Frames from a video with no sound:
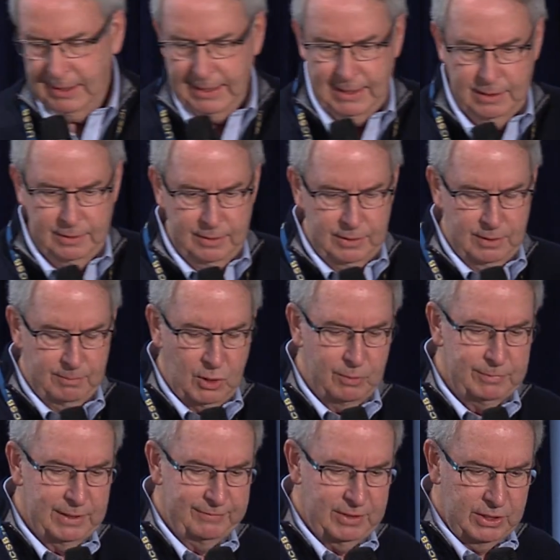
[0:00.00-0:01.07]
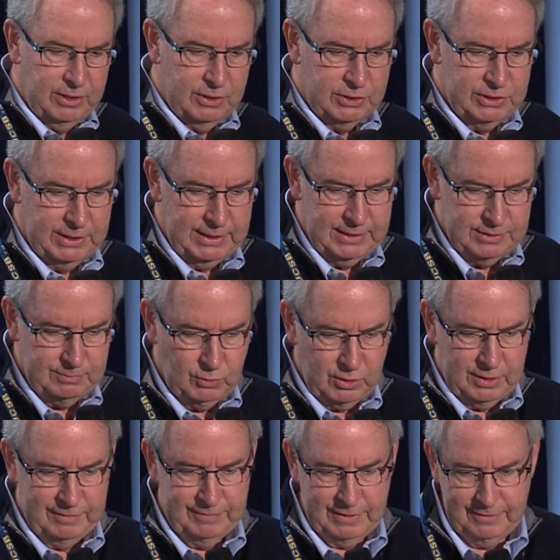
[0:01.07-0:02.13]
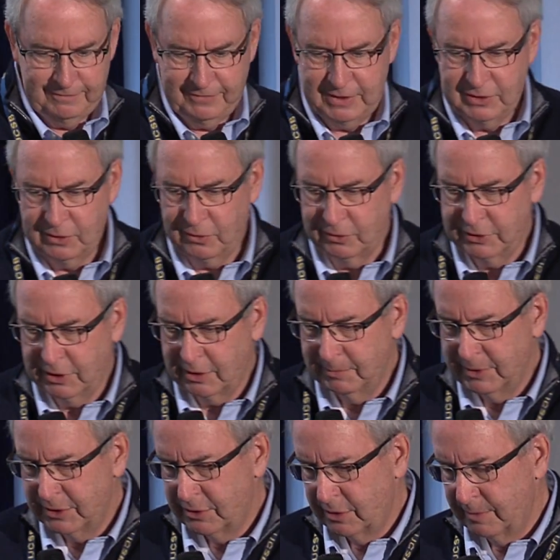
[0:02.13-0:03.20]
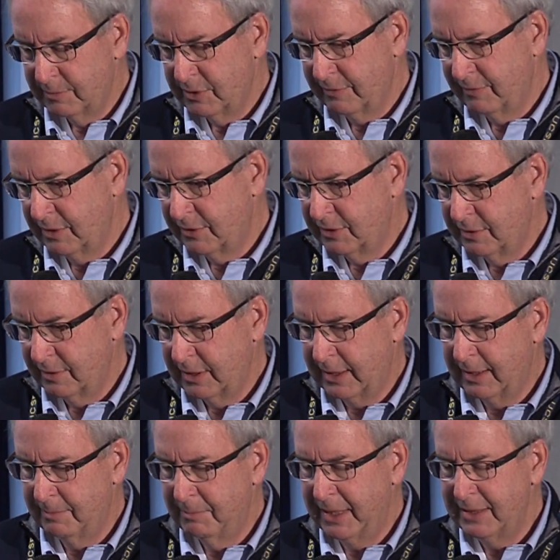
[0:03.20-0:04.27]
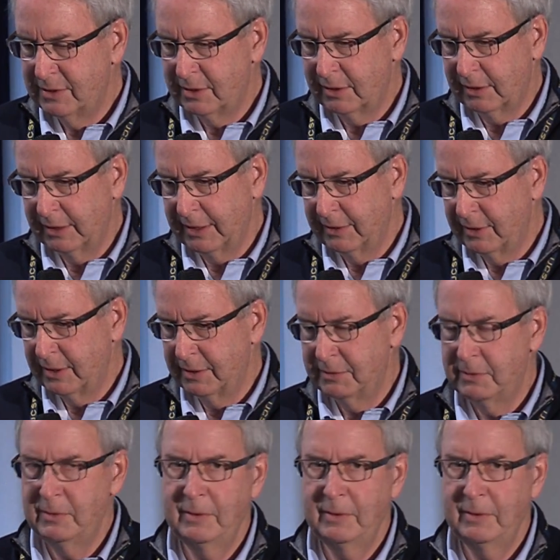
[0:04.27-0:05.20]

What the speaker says: And the moment of inertia is more of a physical term in terms of this, basically the